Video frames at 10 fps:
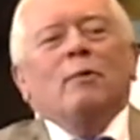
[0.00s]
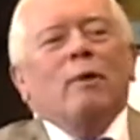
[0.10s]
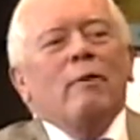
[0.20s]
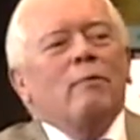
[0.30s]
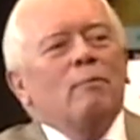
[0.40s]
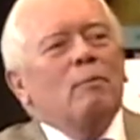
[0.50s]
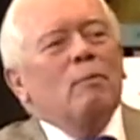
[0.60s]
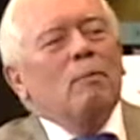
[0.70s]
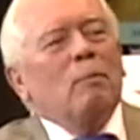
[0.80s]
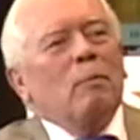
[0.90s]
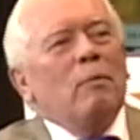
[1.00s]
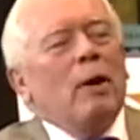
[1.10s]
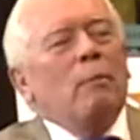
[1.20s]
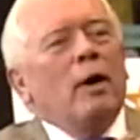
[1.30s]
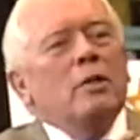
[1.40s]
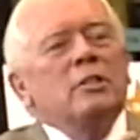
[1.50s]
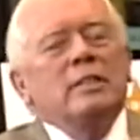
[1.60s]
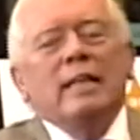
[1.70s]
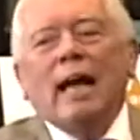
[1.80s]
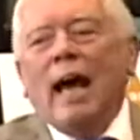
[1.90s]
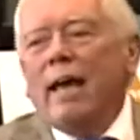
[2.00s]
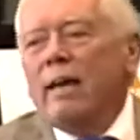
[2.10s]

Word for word: red now, Paula, she said, I